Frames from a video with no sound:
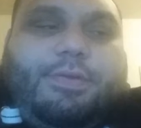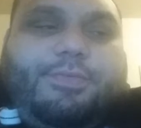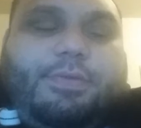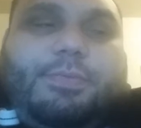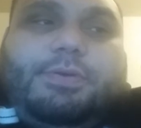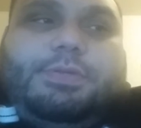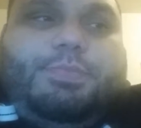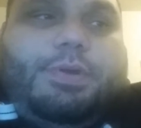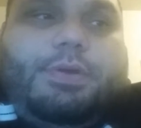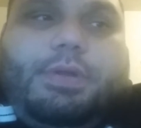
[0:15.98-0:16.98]
For the most
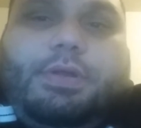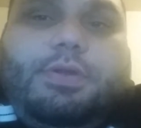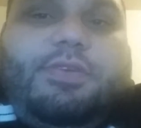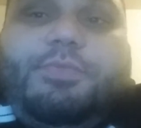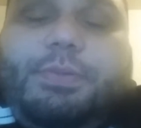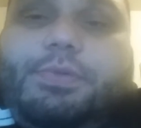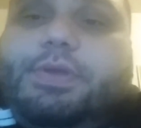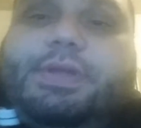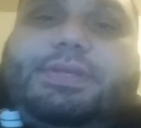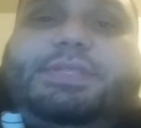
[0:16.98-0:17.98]
part, you don't know if people
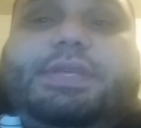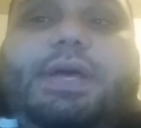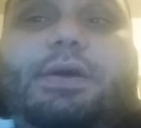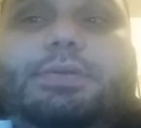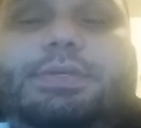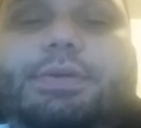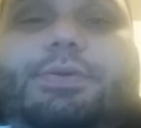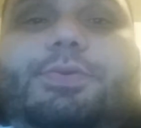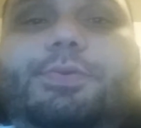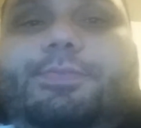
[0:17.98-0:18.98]
are gonna sit out.
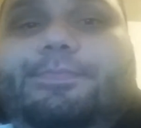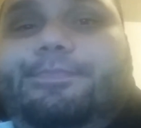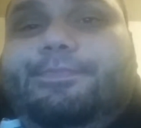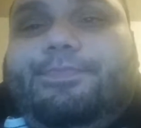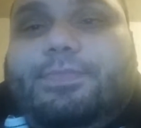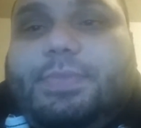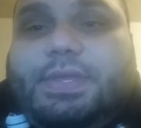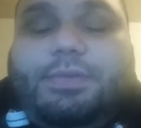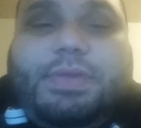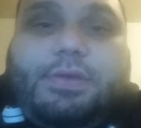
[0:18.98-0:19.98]
So,
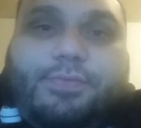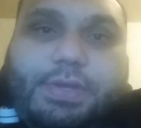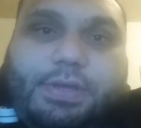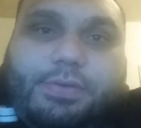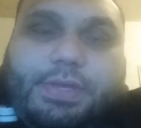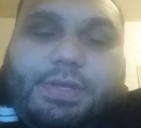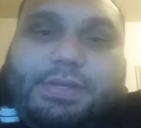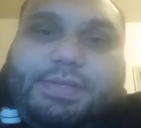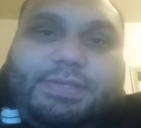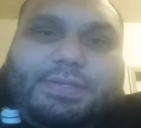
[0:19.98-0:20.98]
didn't make a video then. There